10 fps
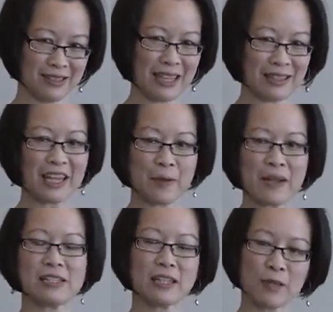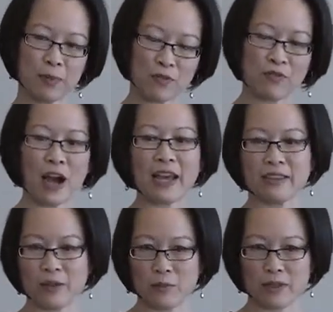They can basically provide
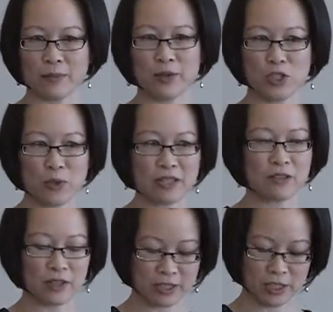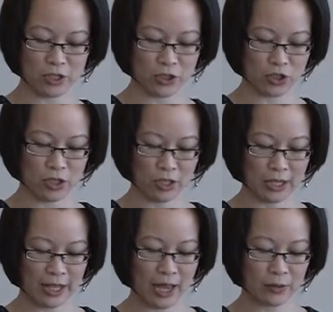them with a persuasive institutional
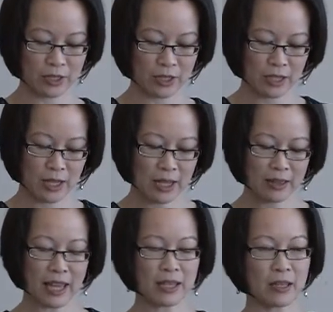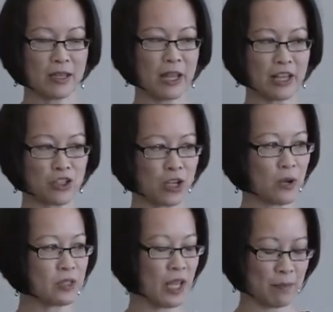account.
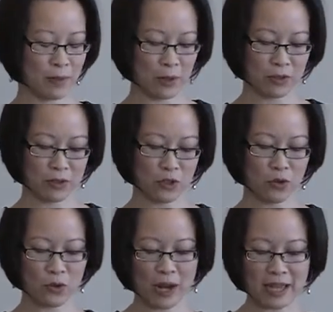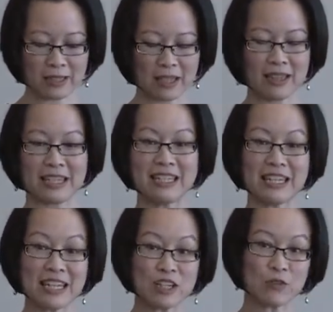NGOs can both create the
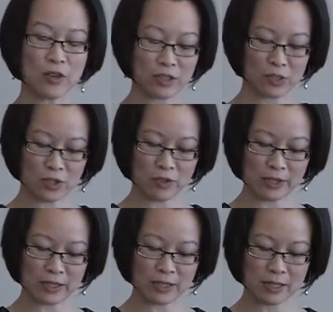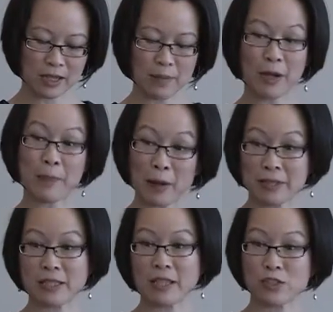need for a service by
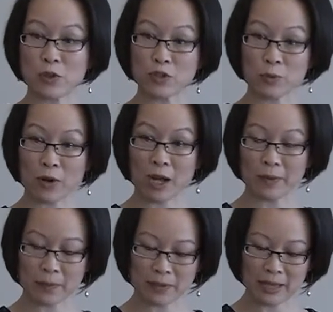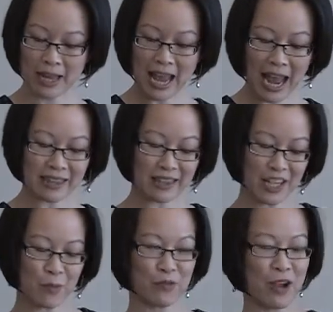publishing a social problem, and then they
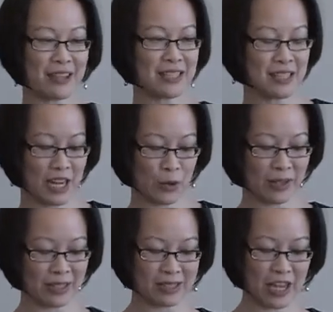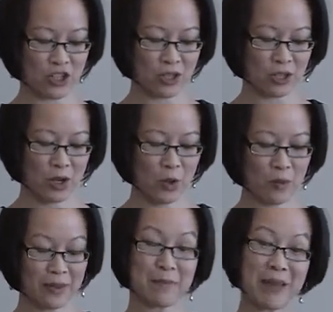can provide the state organization
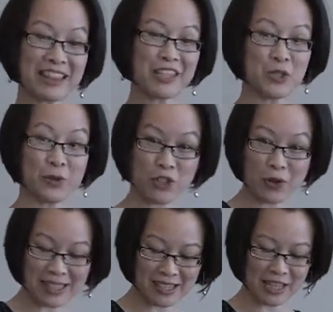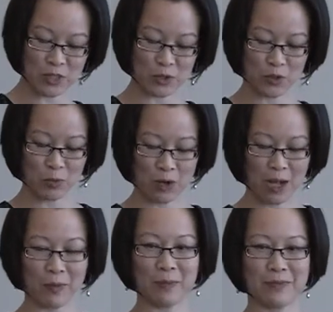with a method to address that social
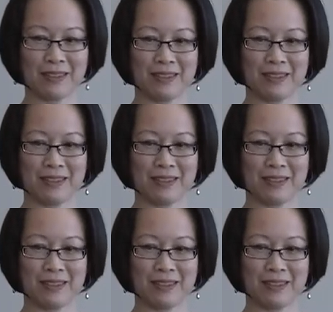problem